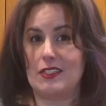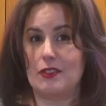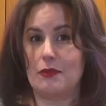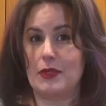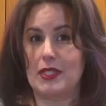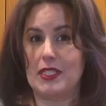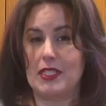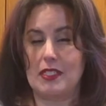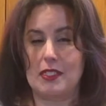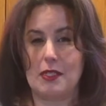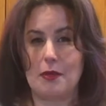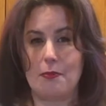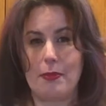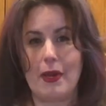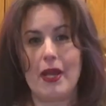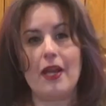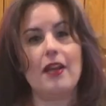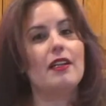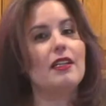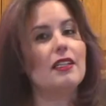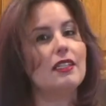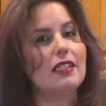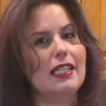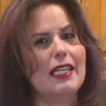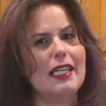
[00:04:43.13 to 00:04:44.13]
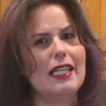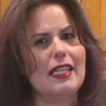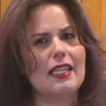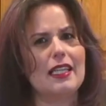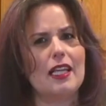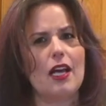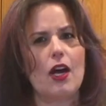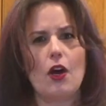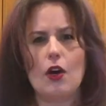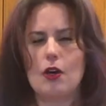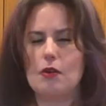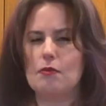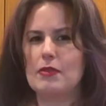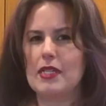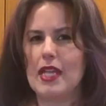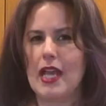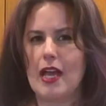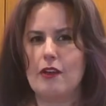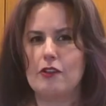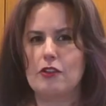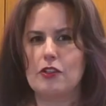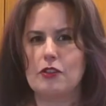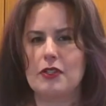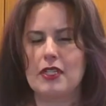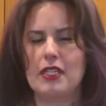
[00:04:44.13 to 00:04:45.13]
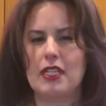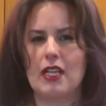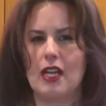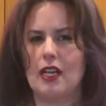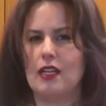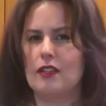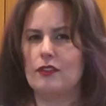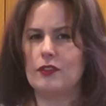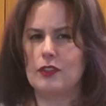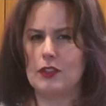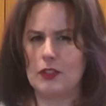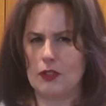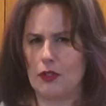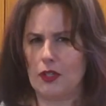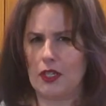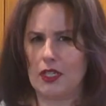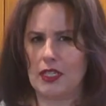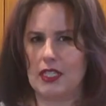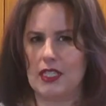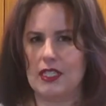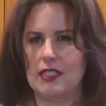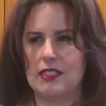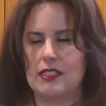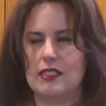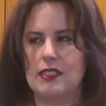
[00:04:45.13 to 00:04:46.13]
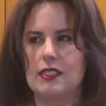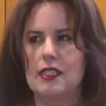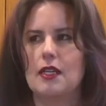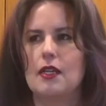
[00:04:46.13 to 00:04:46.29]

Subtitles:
which is apparently the hometown drink of New Orleans.